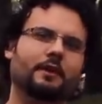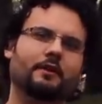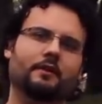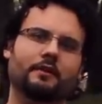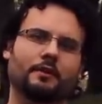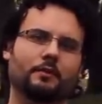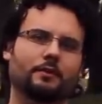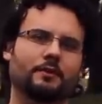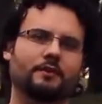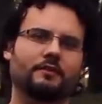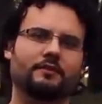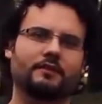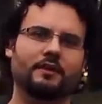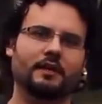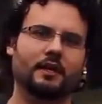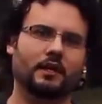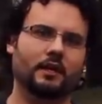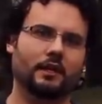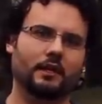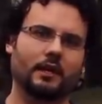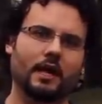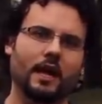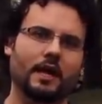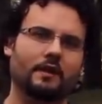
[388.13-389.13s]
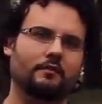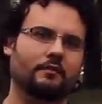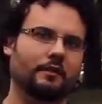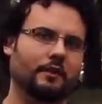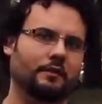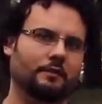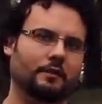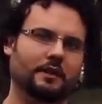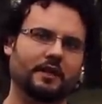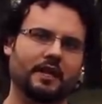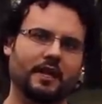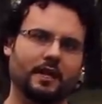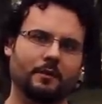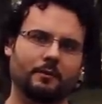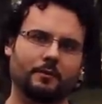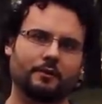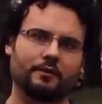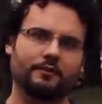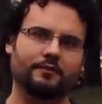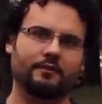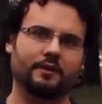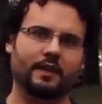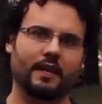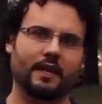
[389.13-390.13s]
better than we see on a lot of other
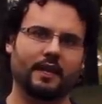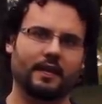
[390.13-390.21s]
cameras.